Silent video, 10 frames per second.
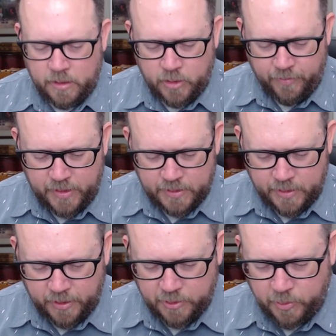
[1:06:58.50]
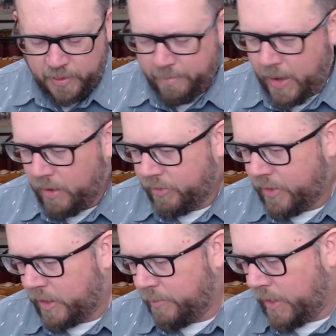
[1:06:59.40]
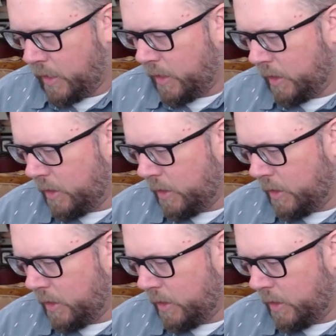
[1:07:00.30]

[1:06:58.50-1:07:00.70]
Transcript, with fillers: Do I have any stickers with a mouth that could be eating